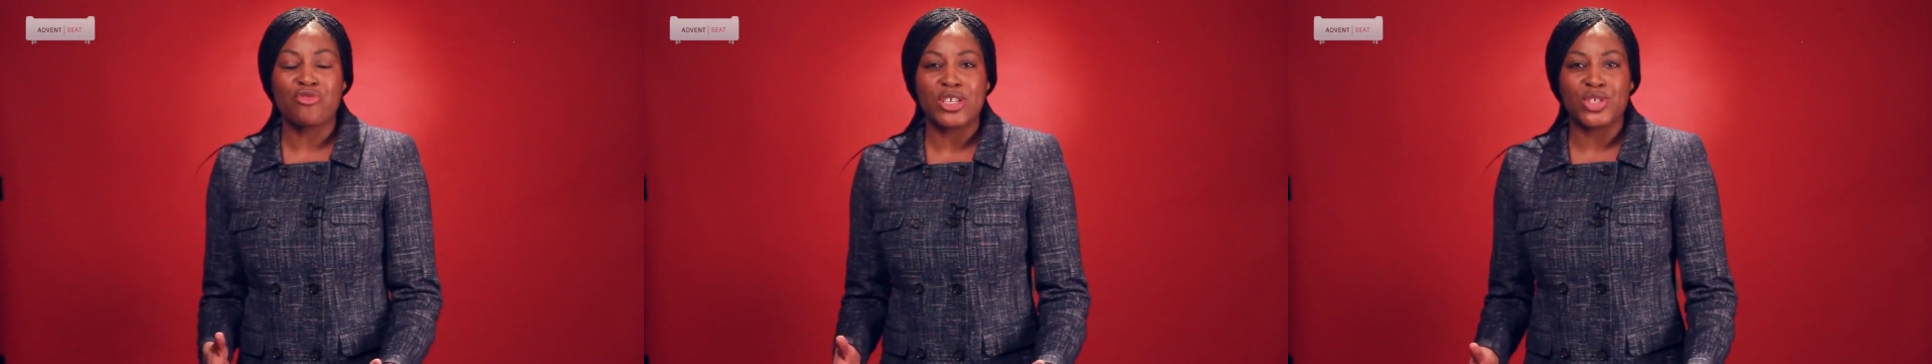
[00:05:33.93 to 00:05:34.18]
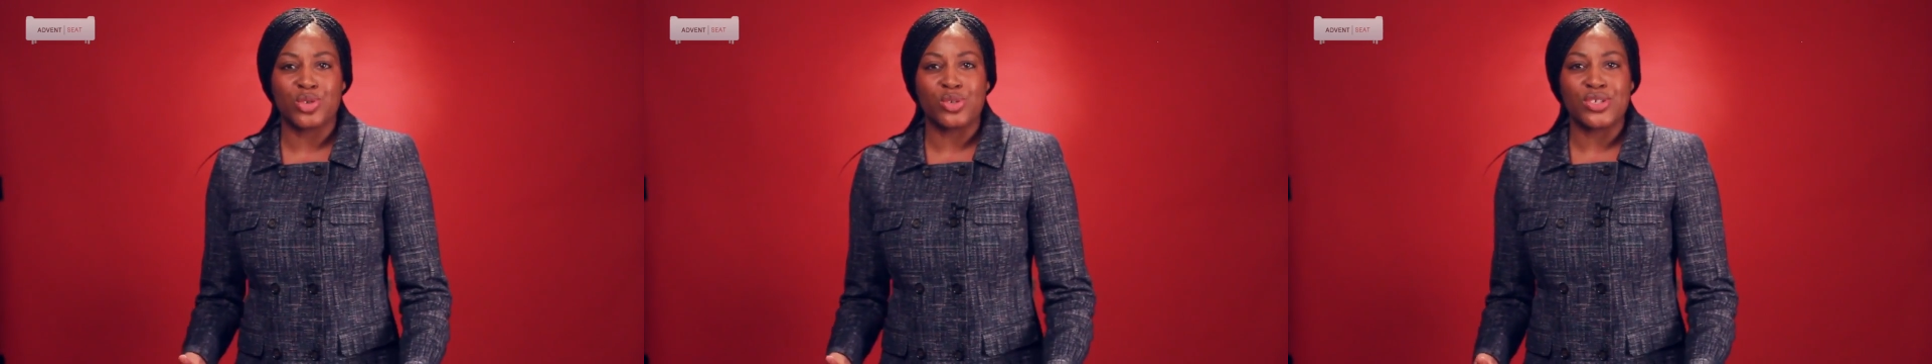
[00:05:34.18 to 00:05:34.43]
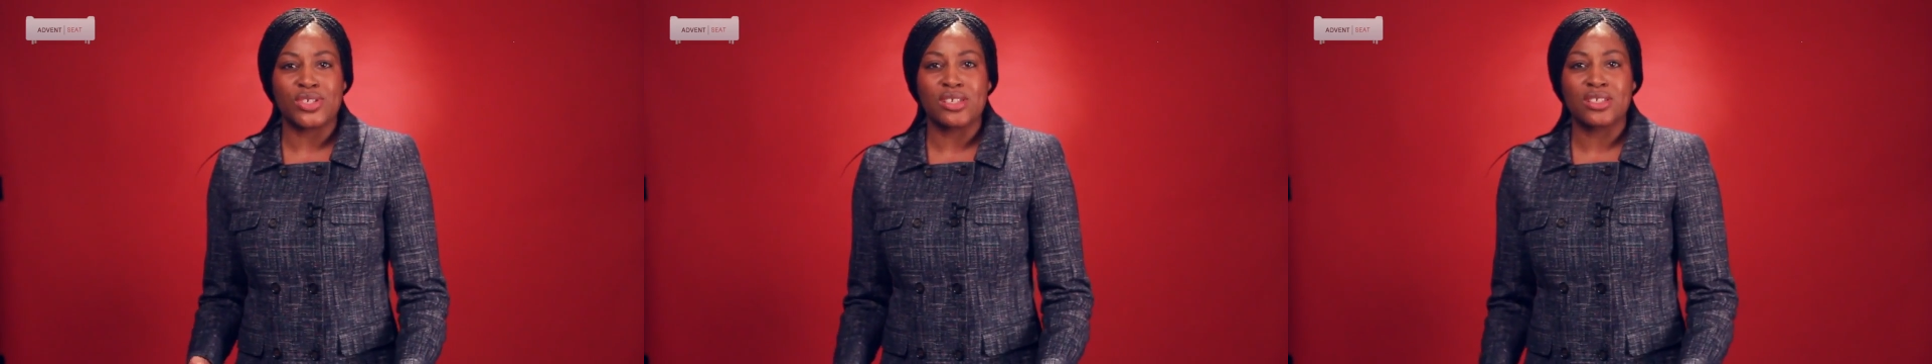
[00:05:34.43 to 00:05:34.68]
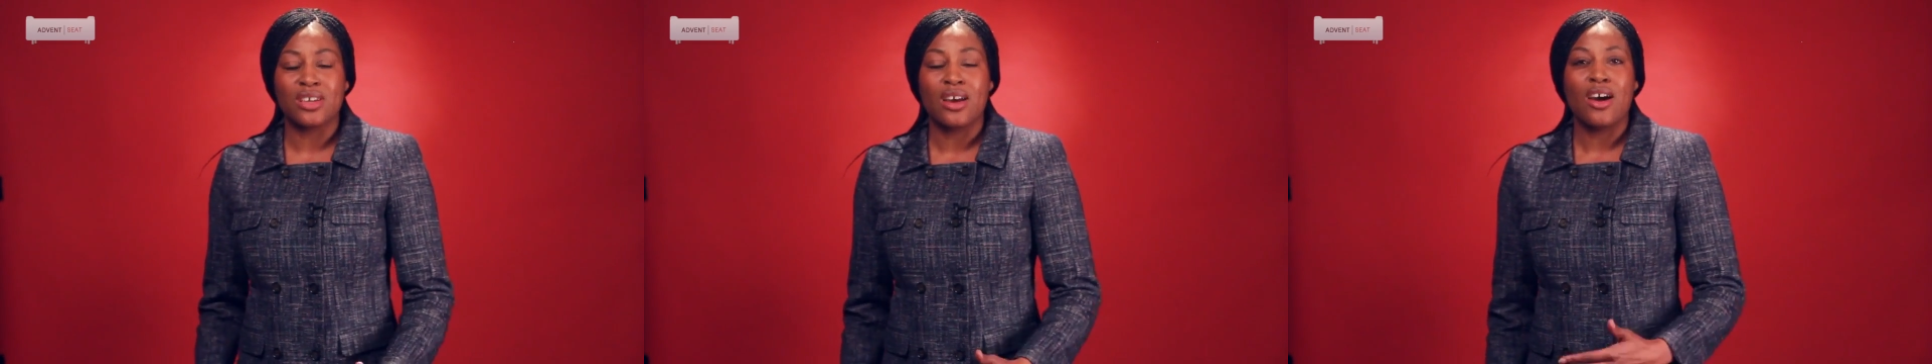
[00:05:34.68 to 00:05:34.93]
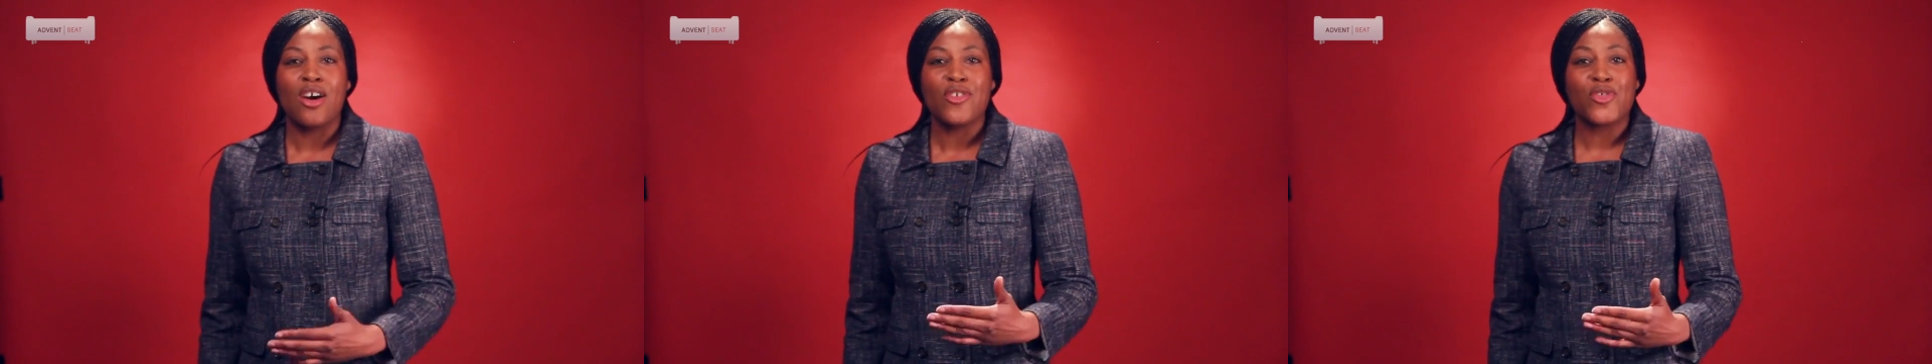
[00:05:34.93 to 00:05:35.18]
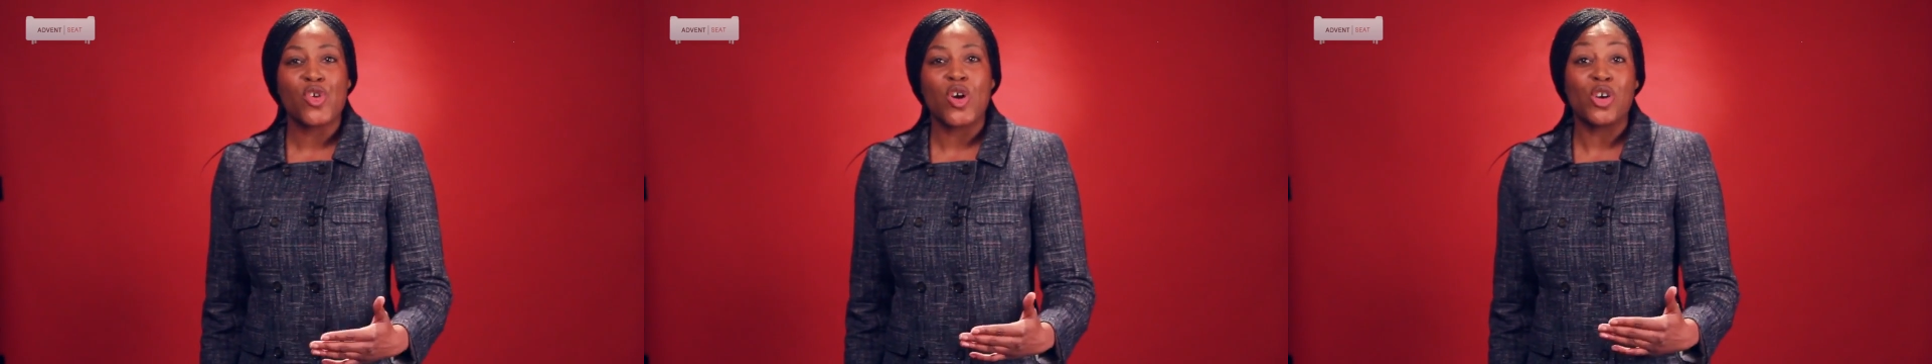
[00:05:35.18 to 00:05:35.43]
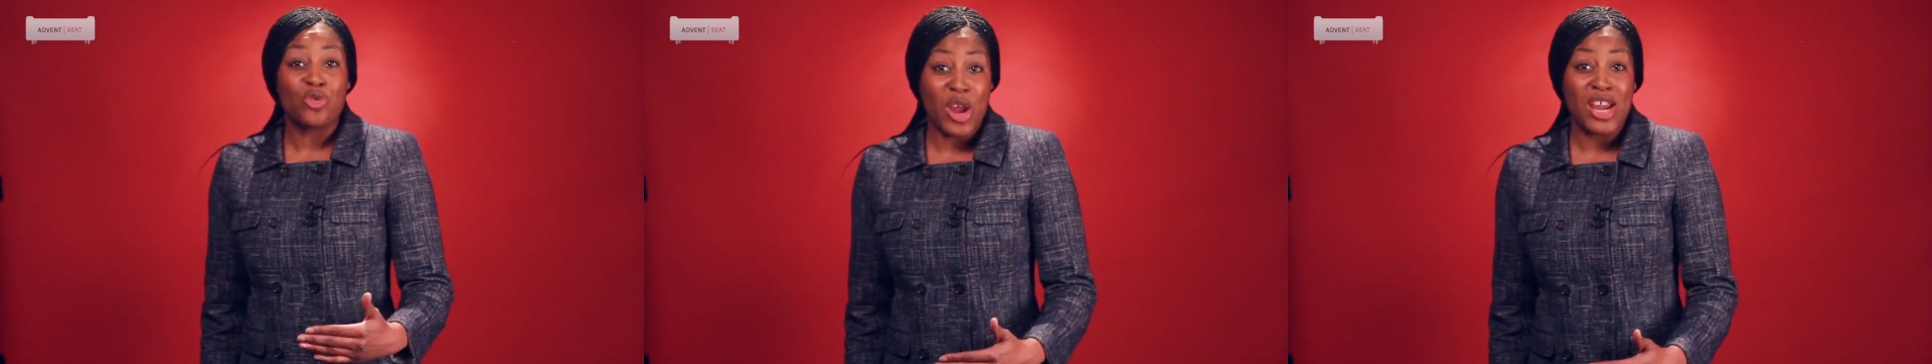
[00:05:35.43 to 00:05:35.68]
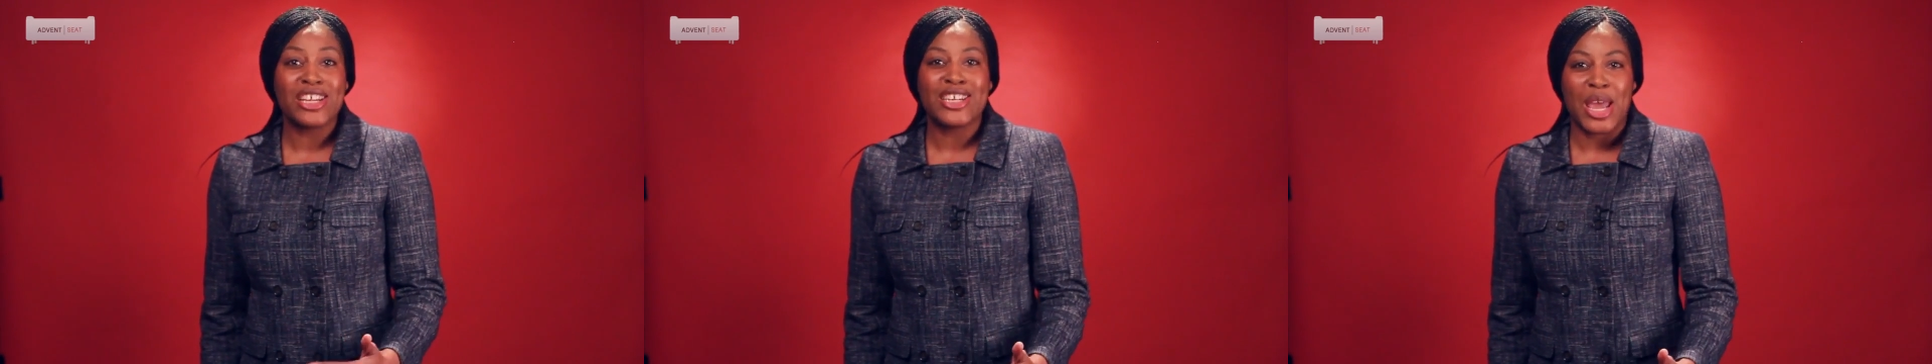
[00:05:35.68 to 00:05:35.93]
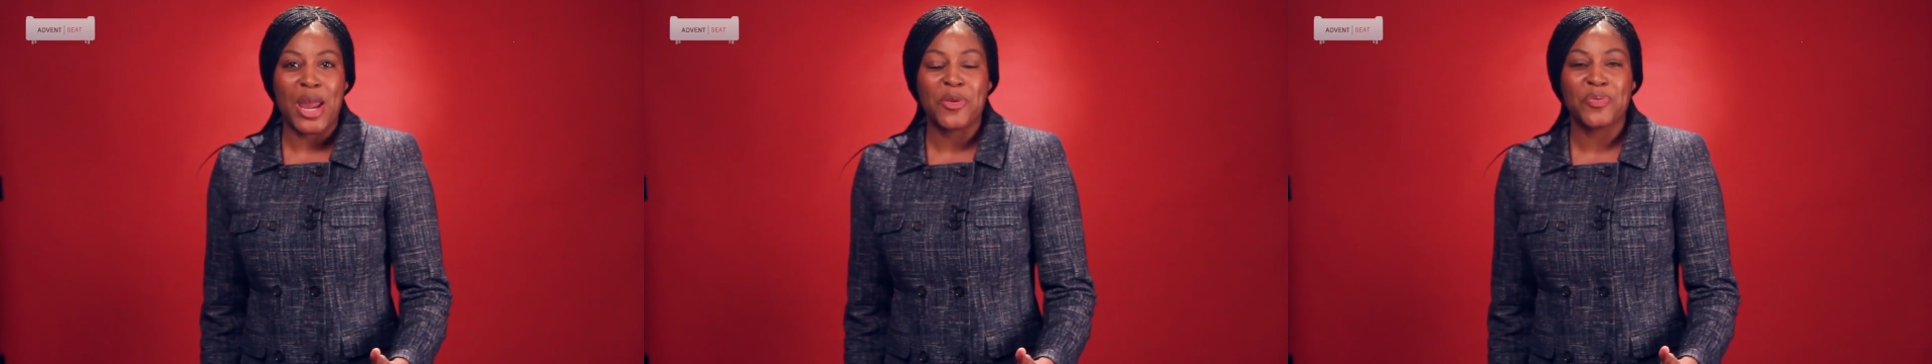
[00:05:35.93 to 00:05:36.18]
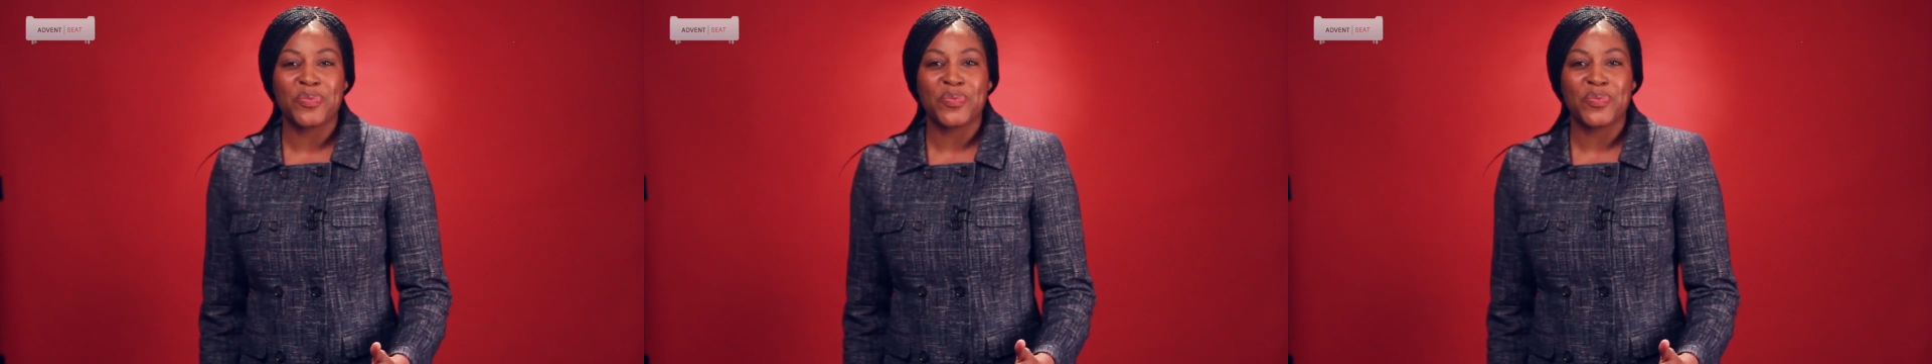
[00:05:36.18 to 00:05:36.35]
resources for a rainy day.